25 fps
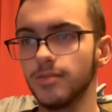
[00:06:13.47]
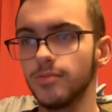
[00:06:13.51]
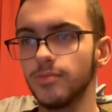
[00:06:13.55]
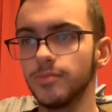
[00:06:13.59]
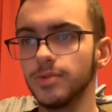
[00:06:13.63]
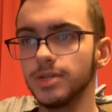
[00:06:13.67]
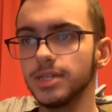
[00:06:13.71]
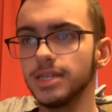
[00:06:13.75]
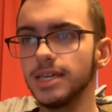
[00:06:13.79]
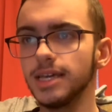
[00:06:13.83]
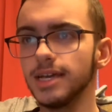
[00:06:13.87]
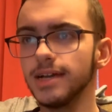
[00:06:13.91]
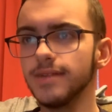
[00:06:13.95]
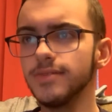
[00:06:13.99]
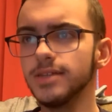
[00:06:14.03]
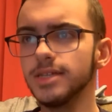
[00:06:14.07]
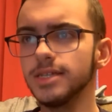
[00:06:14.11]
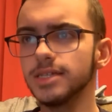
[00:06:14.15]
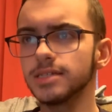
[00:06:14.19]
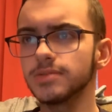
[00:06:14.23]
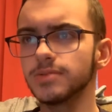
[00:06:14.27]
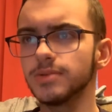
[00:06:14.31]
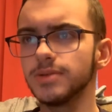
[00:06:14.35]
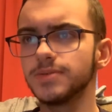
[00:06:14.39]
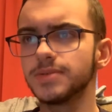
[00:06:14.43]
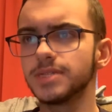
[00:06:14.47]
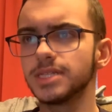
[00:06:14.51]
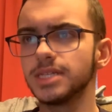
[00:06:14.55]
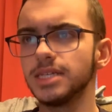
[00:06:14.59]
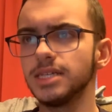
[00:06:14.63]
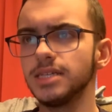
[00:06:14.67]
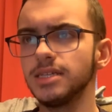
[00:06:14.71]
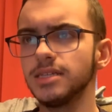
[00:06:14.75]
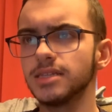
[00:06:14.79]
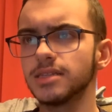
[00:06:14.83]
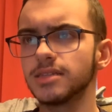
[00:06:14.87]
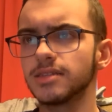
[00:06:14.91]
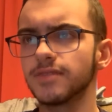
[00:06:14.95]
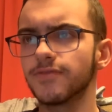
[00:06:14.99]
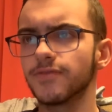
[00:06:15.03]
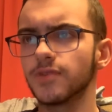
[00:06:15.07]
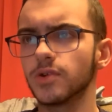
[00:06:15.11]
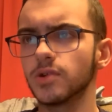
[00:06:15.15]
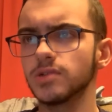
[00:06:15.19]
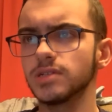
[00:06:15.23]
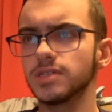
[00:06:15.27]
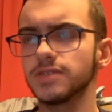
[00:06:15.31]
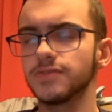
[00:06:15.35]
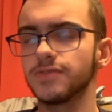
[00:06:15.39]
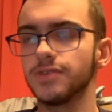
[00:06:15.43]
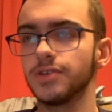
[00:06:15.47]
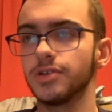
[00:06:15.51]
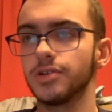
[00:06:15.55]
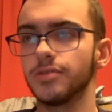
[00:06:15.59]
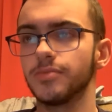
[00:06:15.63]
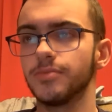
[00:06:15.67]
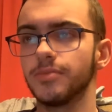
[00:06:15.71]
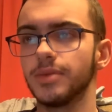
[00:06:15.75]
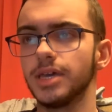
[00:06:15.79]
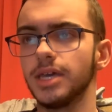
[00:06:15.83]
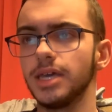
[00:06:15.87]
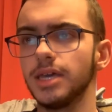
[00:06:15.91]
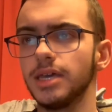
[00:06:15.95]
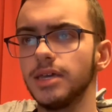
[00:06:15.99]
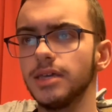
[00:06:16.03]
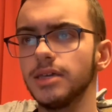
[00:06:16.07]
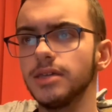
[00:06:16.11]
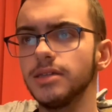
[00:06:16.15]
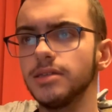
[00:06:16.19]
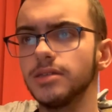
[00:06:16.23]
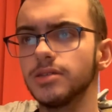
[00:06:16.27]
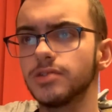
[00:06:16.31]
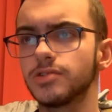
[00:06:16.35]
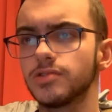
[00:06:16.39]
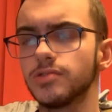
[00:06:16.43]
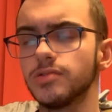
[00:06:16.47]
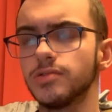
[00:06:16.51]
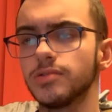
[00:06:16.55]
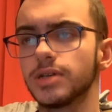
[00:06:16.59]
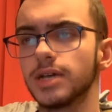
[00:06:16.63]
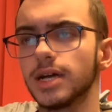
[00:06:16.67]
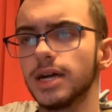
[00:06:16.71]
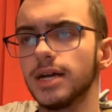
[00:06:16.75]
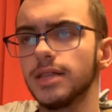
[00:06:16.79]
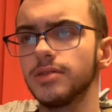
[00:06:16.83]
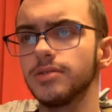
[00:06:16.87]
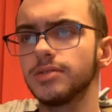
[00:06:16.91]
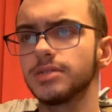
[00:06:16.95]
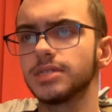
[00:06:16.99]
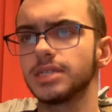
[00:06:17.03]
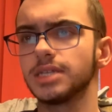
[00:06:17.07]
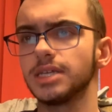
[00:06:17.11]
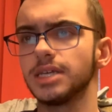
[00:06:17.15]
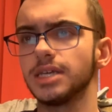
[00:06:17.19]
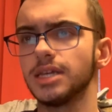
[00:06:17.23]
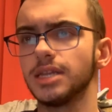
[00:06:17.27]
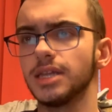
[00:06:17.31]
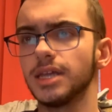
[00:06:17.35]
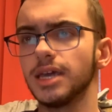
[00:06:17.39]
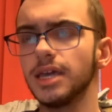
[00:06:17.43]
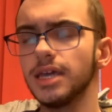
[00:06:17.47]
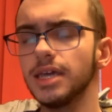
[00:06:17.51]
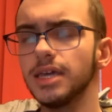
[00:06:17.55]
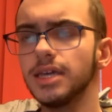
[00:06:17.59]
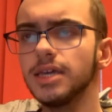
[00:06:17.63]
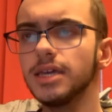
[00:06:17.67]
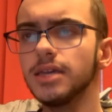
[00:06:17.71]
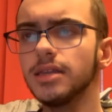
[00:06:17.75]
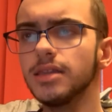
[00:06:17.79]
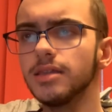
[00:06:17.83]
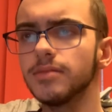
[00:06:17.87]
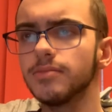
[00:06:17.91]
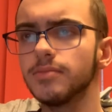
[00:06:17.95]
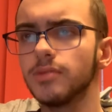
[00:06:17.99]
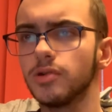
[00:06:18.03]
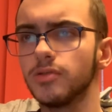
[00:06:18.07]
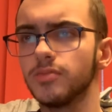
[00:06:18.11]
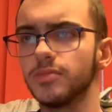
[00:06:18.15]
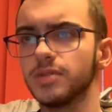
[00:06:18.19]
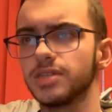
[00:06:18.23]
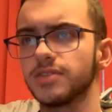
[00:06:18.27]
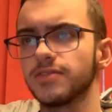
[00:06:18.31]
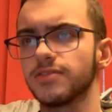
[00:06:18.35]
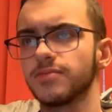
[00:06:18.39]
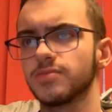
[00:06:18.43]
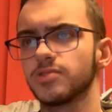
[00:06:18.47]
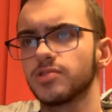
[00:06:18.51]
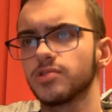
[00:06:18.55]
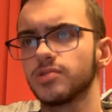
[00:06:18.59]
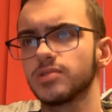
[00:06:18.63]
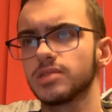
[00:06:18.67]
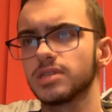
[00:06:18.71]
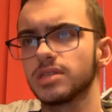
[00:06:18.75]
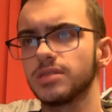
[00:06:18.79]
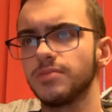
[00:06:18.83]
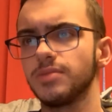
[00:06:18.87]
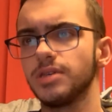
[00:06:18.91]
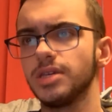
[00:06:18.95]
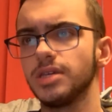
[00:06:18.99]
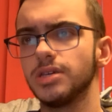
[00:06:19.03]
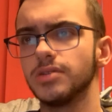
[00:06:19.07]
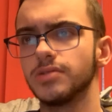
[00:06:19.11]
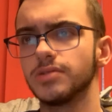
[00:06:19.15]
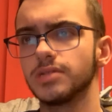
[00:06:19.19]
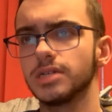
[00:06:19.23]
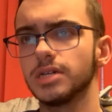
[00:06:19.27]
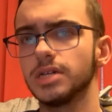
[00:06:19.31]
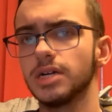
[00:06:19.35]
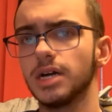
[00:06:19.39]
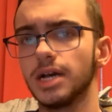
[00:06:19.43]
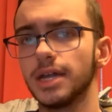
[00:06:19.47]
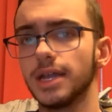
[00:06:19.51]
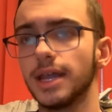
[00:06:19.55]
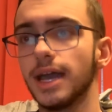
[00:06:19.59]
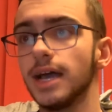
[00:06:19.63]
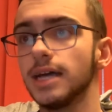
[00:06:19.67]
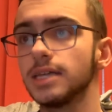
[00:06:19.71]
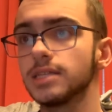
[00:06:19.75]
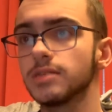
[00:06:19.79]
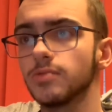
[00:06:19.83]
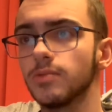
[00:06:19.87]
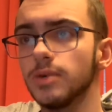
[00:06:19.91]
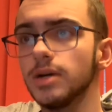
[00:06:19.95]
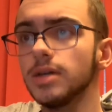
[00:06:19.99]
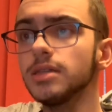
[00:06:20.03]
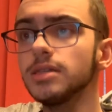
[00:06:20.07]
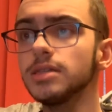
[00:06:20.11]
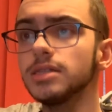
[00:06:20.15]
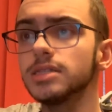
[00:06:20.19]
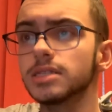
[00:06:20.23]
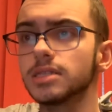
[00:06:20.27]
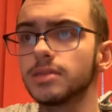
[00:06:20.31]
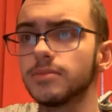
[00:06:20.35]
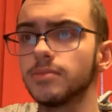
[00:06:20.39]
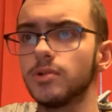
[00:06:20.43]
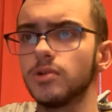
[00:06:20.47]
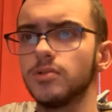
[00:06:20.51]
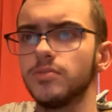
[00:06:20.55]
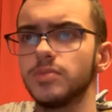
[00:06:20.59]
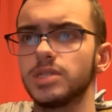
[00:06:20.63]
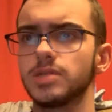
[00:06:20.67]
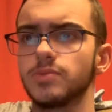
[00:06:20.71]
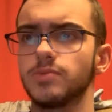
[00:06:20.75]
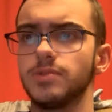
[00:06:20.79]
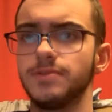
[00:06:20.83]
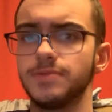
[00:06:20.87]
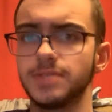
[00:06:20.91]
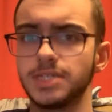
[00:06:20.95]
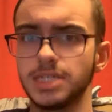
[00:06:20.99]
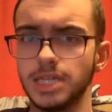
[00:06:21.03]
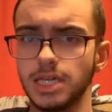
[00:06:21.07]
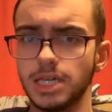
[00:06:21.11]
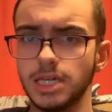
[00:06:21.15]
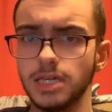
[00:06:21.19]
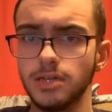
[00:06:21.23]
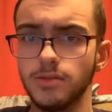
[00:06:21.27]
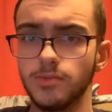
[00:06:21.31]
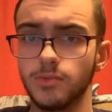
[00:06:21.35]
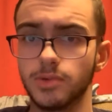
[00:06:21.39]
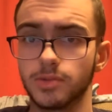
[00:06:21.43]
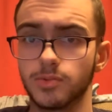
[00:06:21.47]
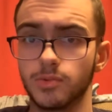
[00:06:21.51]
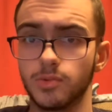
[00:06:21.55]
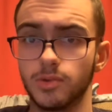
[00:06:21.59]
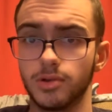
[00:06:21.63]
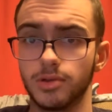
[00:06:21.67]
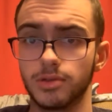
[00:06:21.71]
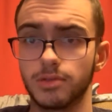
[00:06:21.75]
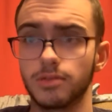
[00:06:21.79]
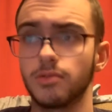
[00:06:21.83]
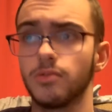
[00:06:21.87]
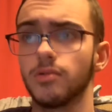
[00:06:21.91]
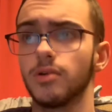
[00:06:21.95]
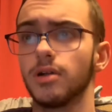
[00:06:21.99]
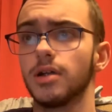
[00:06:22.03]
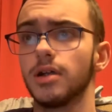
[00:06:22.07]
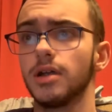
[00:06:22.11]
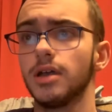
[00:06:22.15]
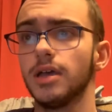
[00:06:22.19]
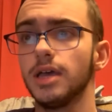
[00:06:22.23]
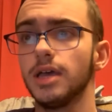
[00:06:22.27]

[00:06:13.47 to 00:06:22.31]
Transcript: With the evidence we've seen in the first film, and the true color scene, and the moments from Trolls The Beat Goes On, as well as the moments we've seen with World Tour,